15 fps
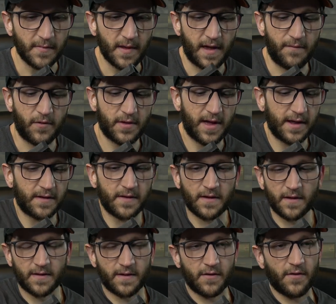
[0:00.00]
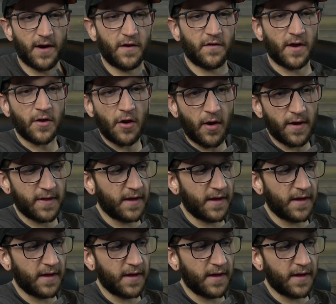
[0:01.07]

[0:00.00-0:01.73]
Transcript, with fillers: if you take this in consideration, I know I